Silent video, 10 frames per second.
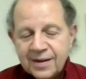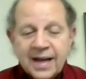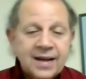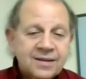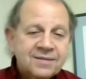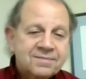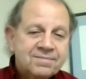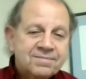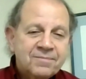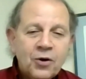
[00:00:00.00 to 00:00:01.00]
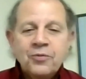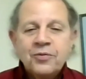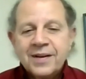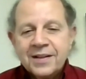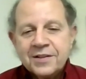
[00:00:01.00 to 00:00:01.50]
And
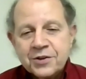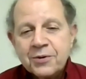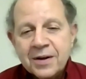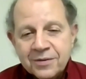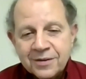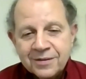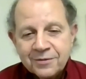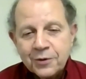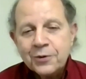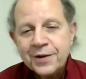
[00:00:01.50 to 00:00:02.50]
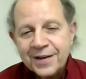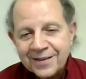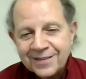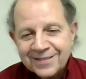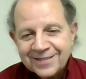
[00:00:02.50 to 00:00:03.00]
hopefully others are grateful for who you
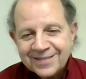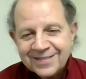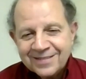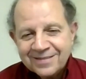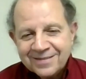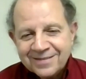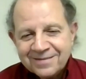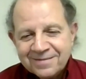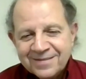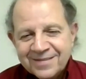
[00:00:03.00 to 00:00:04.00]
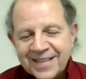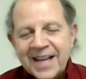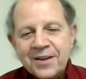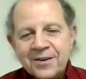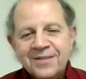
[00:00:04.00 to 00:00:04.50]
are.
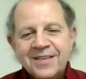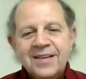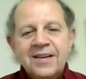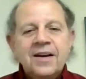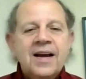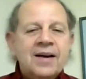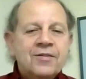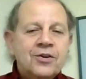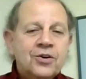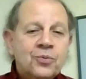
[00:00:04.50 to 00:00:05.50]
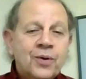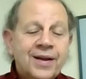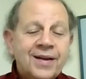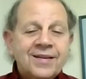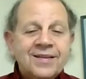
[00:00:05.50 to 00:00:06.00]
Thank you. Have a good
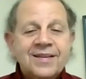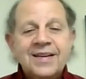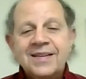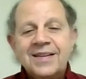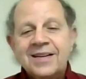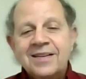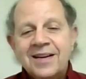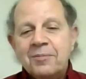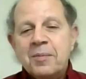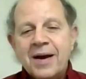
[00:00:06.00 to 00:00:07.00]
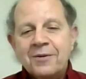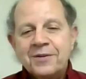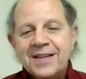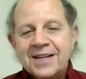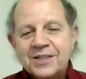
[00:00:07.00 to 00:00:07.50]
week, and I'll be back with
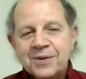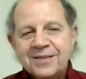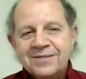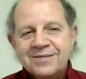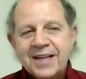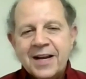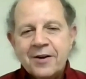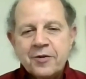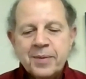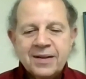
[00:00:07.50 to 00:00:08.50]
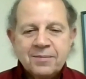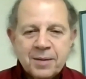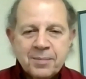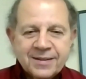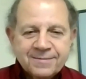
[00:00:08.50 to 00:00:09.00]
you next week. Take care, everybody.
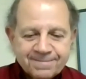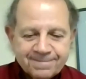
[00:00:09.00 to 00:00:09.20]
Bye-bye.